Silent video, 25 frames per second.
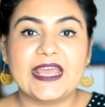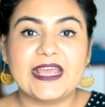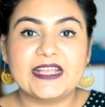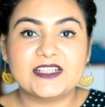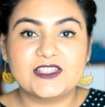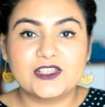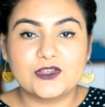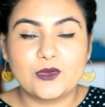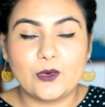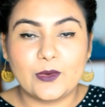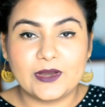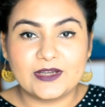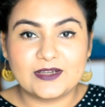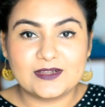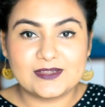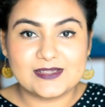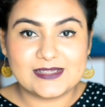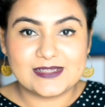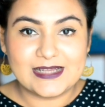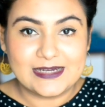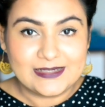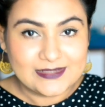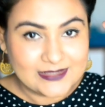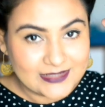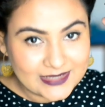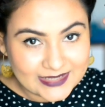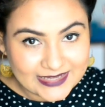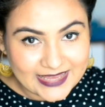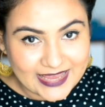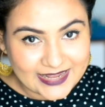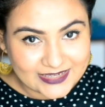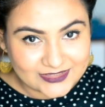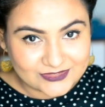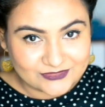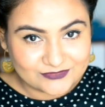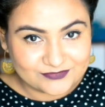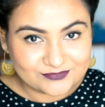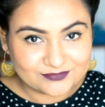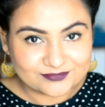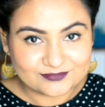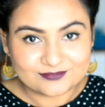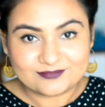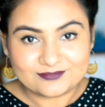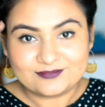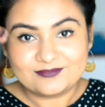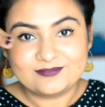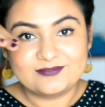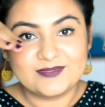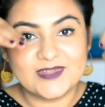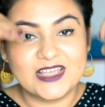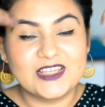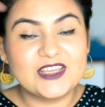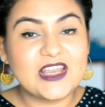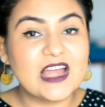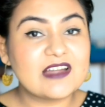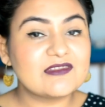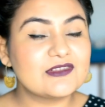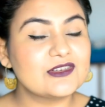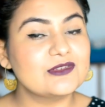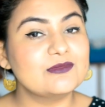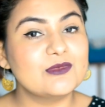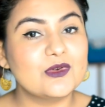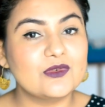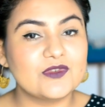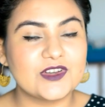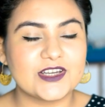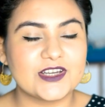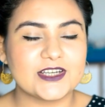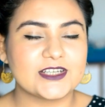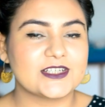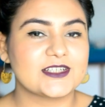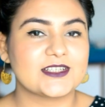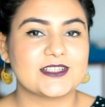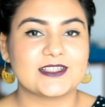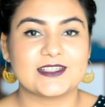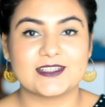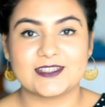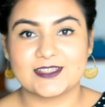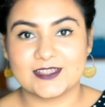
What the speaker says: It's going to settle again and you have to remove it.